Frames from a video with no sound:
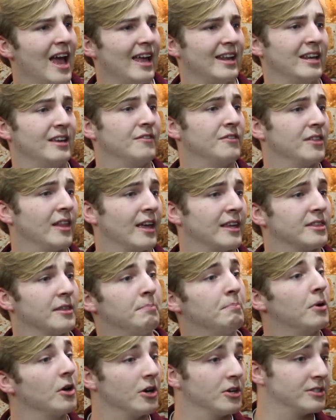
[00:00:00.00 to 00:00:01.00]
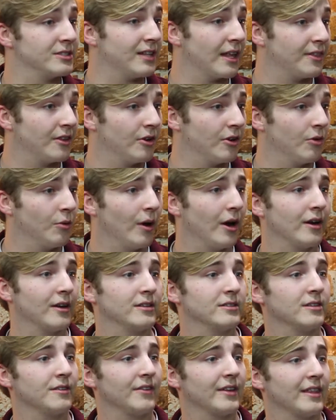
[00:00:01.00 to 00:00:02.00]
and even like the purse that they were wearing
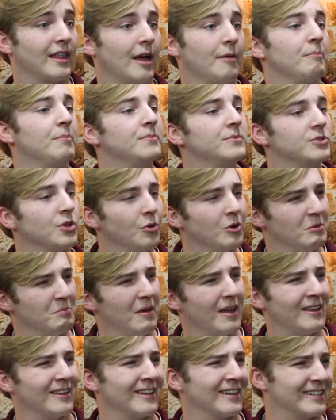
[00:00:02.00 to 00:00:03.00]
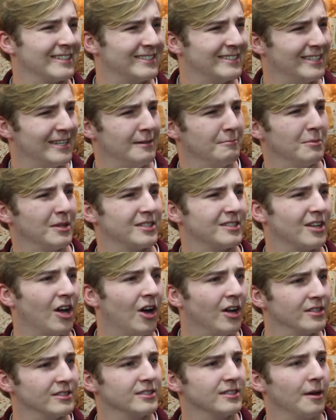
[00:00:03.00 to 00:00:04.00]
and stuff like that. So it'd make like a seamless
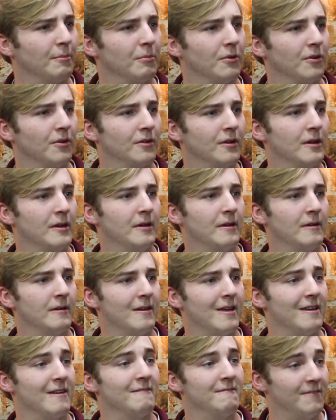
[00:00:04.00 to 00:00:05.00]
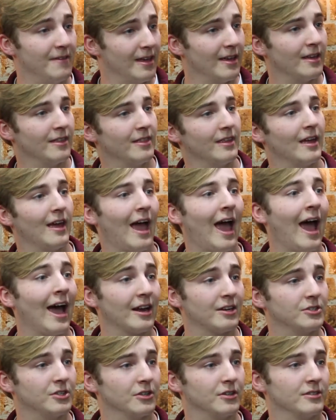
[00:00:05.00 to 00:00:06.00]
ensemble via the
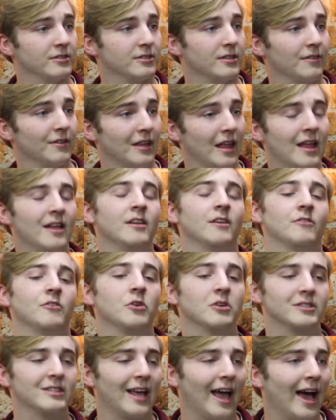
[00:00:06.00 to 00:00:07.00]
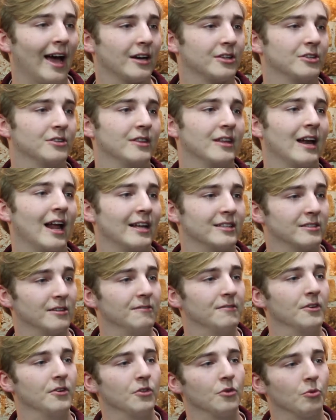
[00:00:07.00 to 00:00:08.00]
actor and stuff like that. And of course, the actor then has to
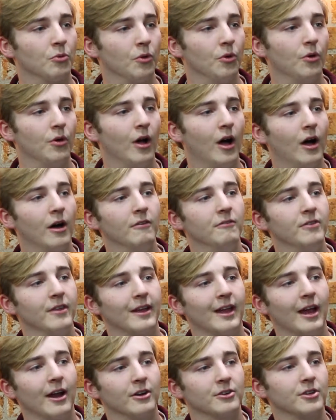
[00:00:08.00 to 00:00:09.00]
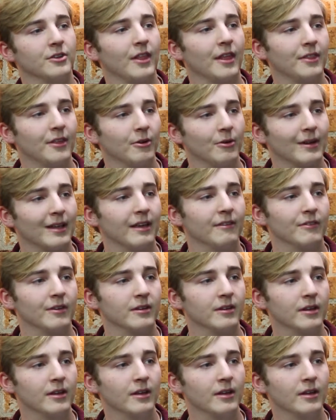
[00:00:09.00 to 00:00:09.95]
fill the role of the character that they were given.